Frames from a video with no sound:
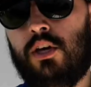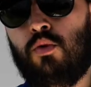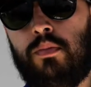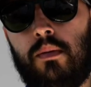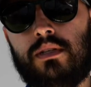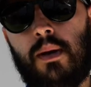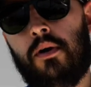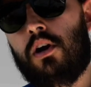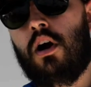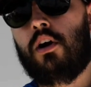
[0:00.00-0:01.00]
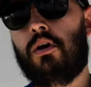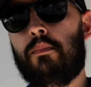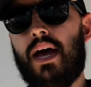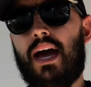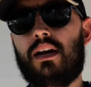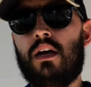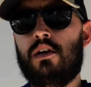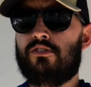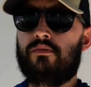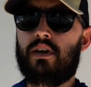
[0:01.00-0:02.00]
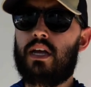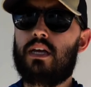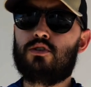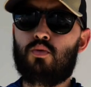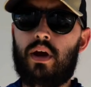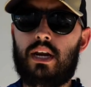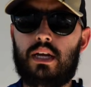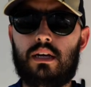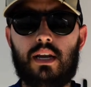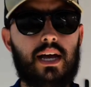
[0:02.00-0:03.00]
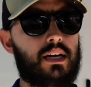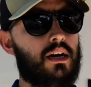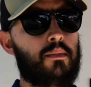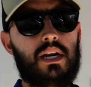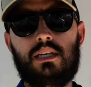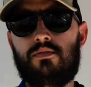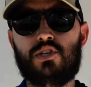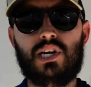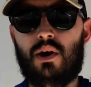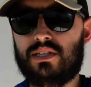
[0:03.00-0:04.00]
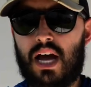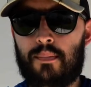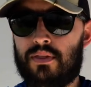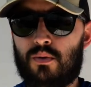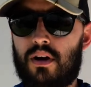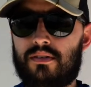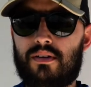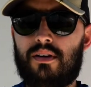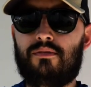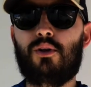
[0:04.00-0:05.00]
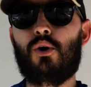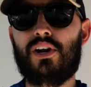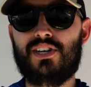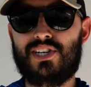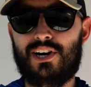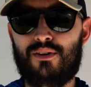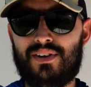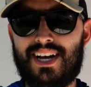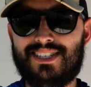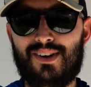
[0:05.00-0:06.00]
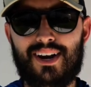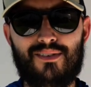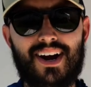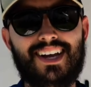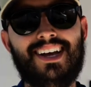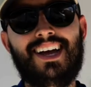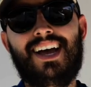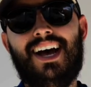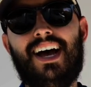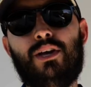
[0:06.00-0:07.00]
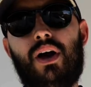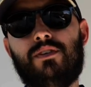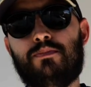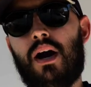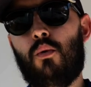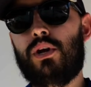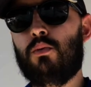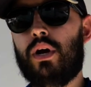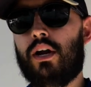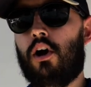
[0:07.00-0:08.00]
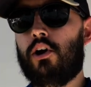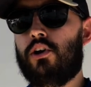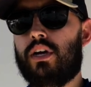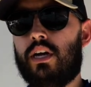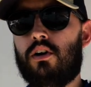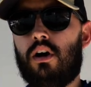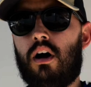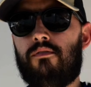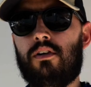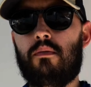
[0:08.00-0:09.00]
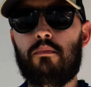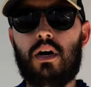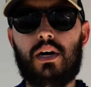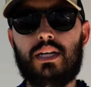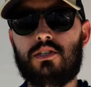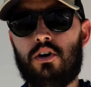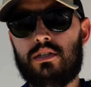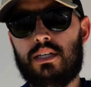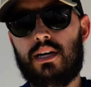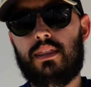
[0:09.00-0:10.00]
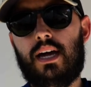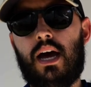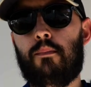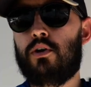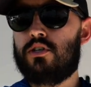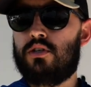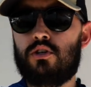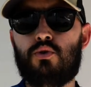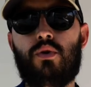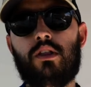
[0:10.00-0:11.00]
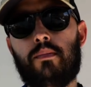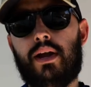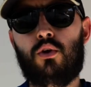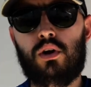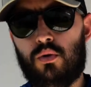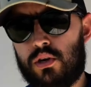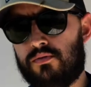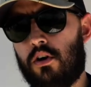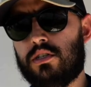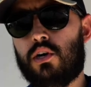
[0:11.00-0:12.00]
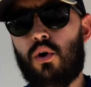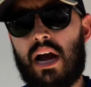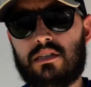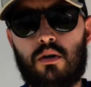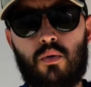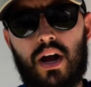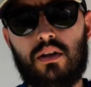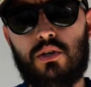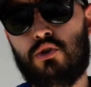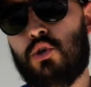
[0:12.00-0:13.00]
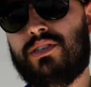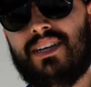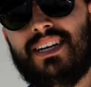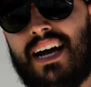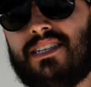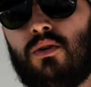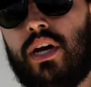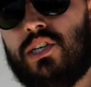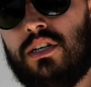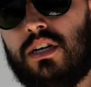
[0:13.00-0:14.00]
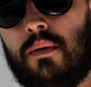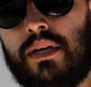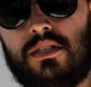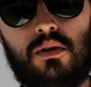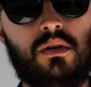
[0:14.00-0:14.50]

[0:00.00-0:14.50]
you'll be able to step on a concrete pad. So if it is raining, like many different showers happen throughout Florida in general, if you guys know that already, you have a spot where you won't get all your gear all full of mud and dirt and things like that, but you're still surrounded by greenery as far as the grass around you. So it's a nice location to come into.